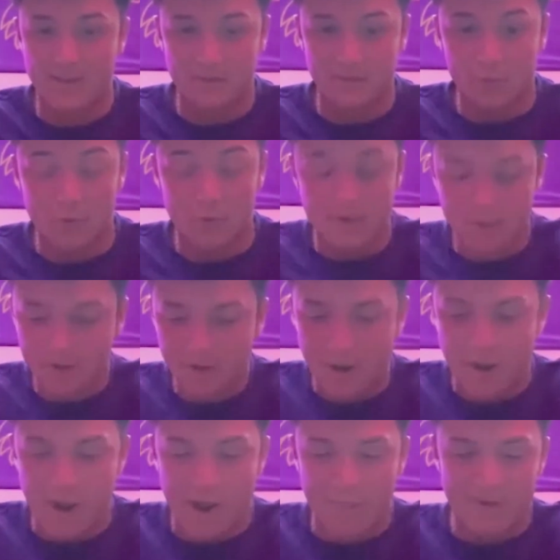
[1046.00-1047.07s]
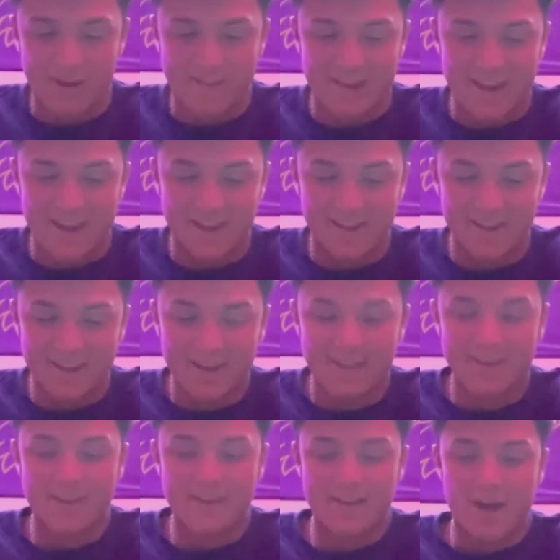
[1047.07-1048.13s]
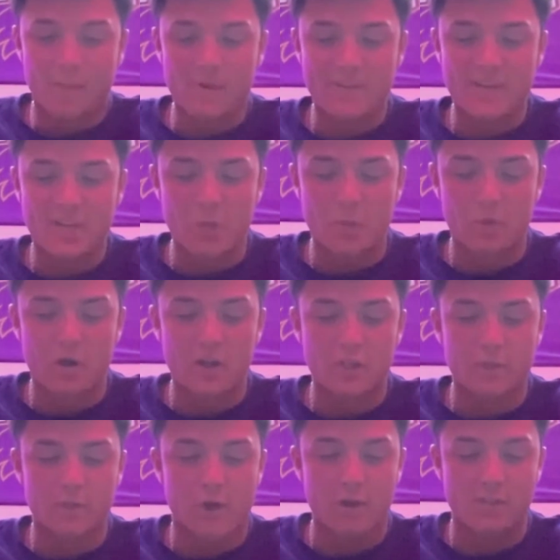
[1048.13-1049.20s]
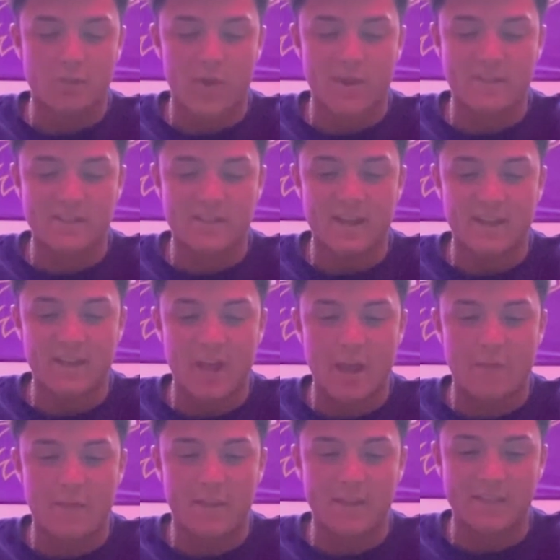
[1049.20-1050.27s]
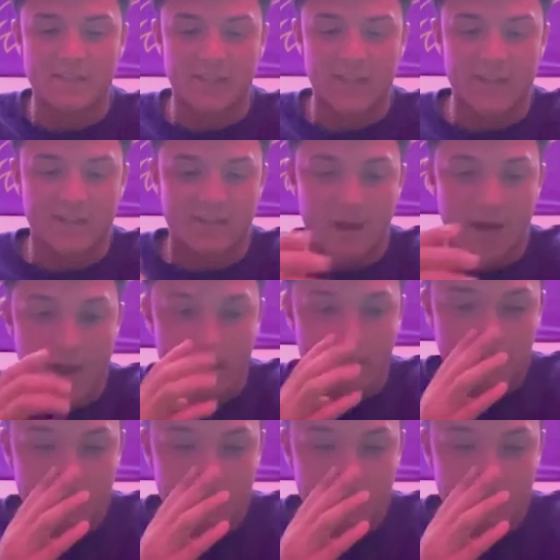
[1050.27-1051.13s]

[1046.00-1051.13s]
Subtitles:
I'm gonna take Cooper Rush over Carson Wentz in that game. I think he's gonna get it done